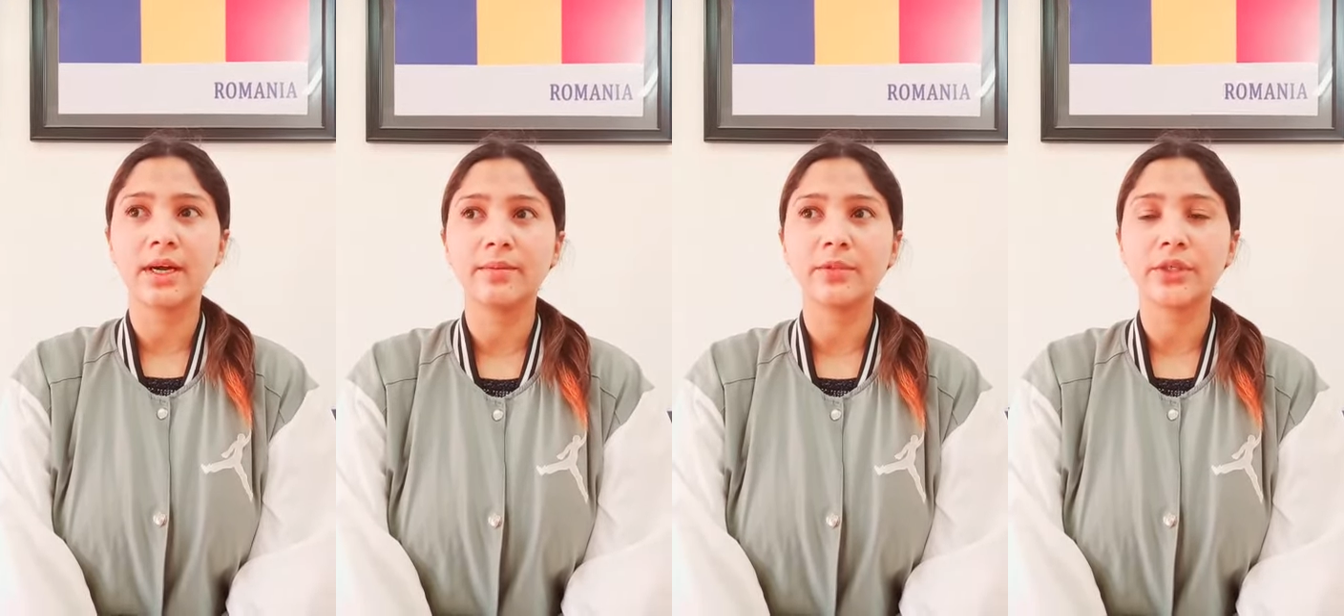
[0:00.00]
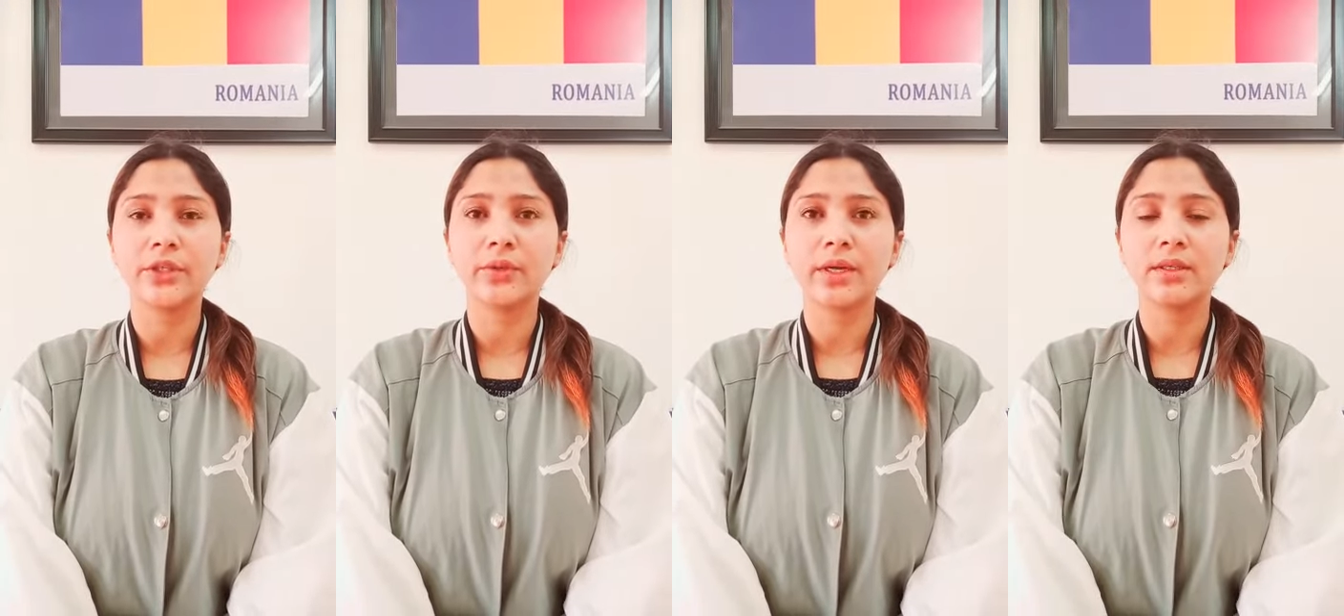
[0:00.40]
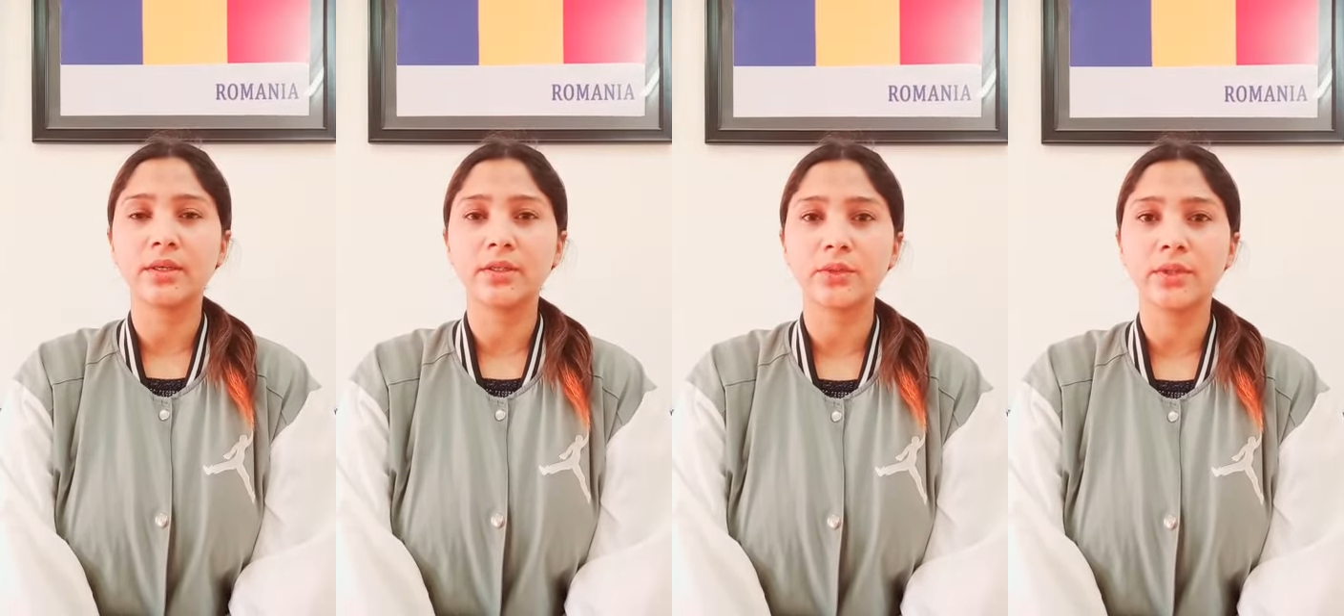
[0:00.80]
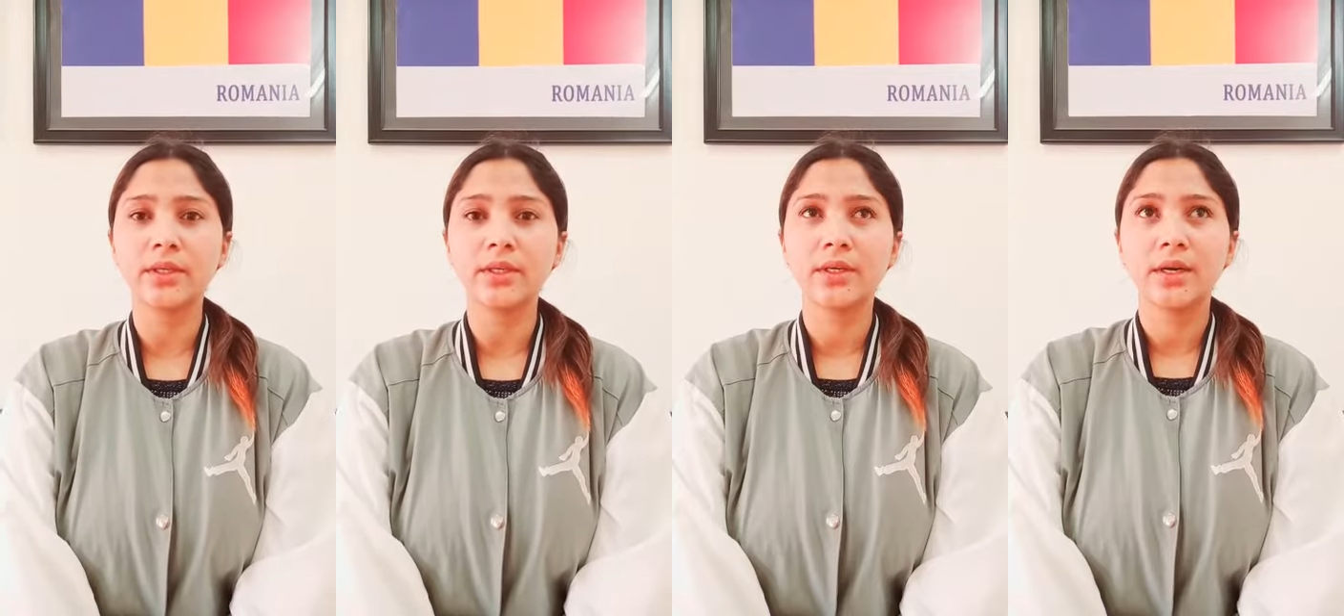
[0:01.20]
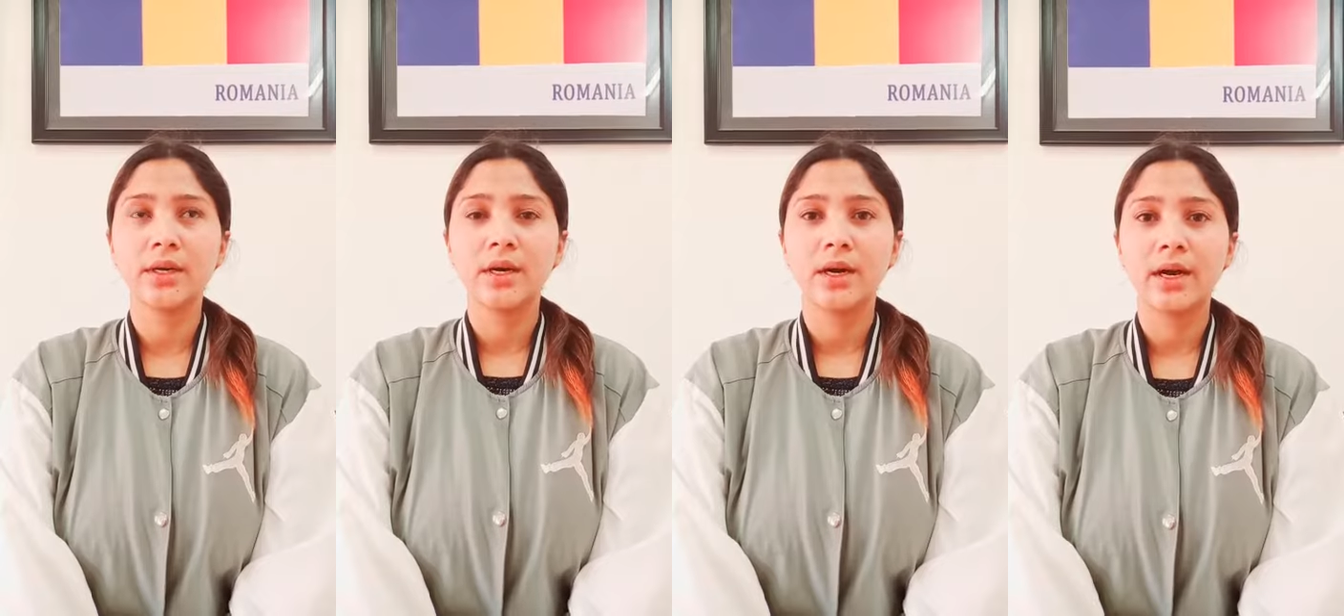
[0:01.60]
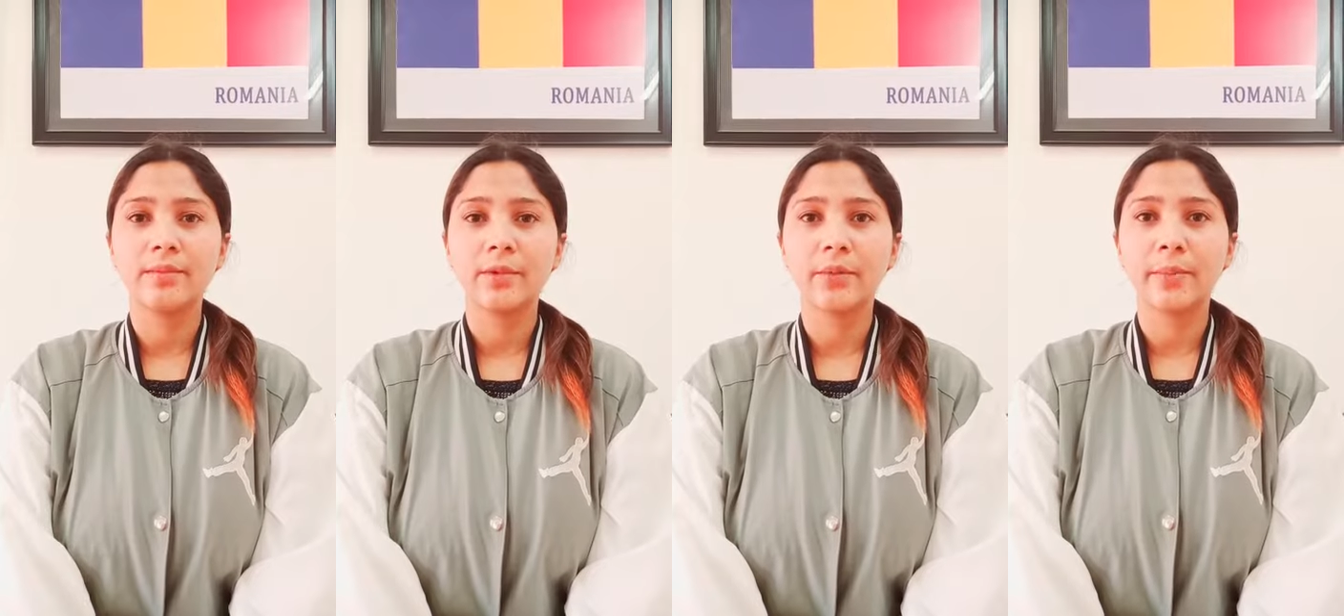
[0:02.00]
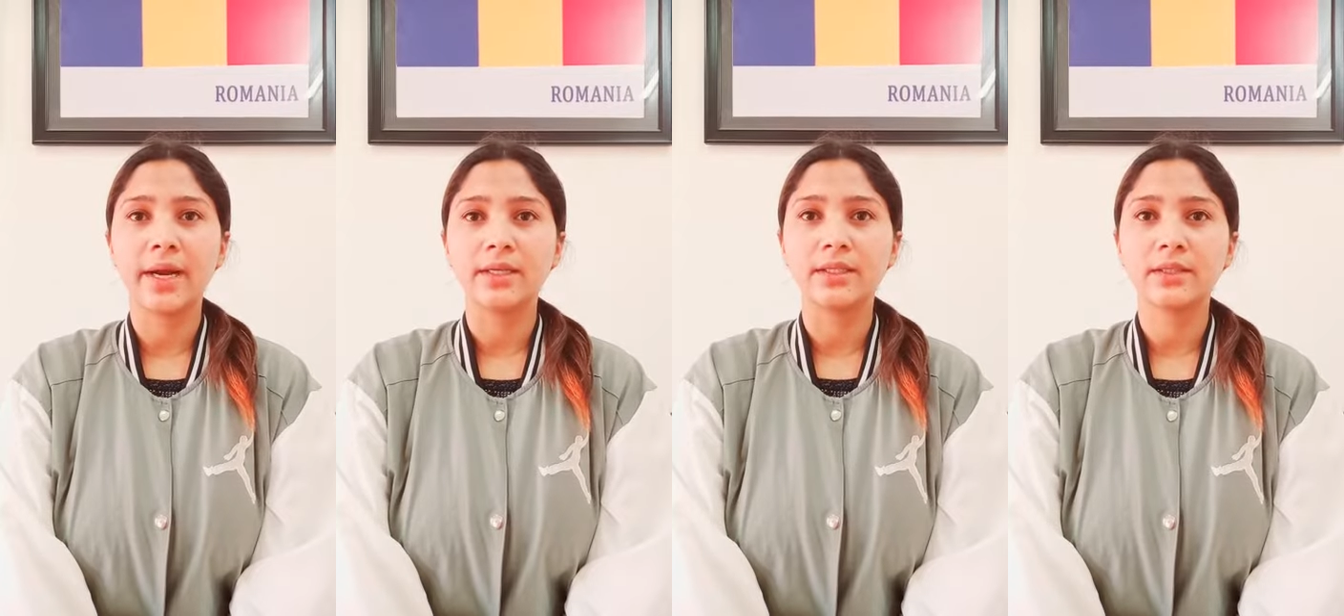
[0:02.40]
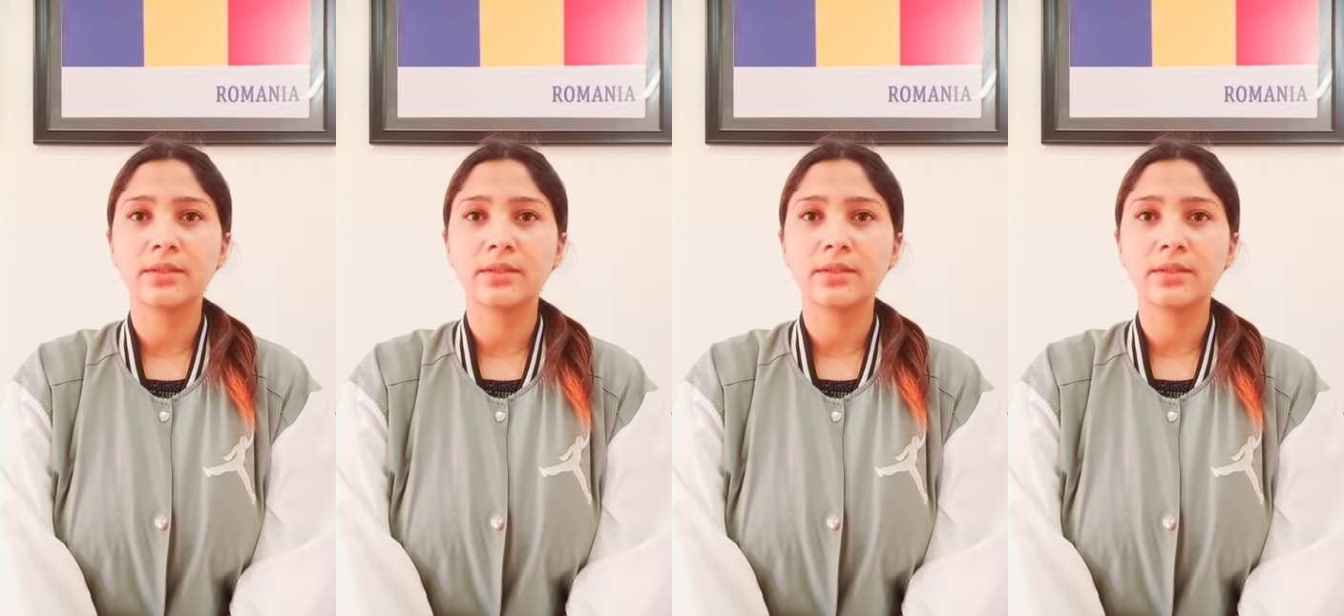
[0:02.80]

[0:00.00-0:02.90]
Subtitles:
I'm 21 years old. I'm unmarried.